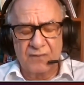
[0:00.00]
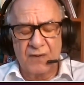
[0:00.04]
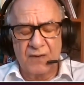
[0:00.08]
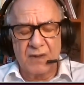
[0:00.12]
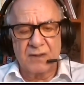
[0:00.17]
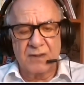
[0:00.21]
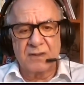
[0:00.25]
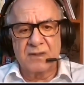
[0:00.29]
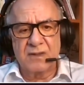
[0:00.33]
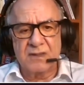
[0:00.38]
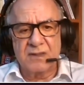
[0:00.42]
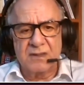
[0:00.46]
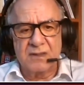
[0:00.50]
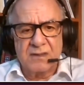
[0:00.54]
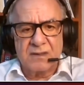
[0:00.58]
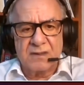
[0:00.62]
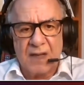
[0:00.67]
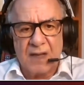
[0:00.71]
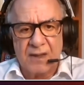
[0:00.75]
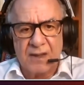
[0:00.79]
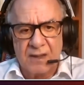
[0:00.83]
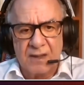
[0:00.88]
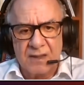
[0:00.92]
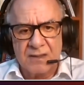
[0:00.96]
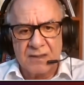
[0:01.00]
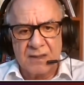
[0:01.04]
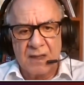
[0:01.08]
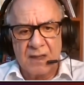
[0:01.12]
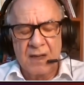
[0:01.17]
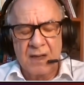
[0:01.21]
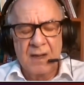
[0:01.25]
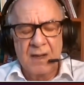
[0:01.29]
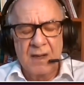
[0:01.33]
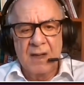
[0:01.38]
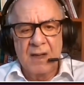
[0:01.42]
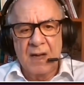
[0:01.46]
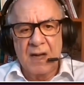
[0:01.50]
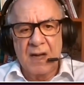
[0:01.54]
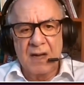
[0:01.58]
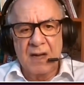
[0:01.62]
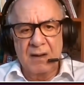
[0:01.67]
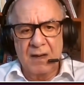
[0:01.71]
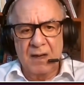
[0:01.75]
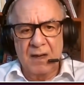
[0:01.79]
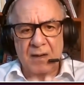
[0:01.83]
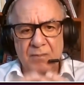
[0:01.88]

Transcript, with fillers: For instance, there is a, a,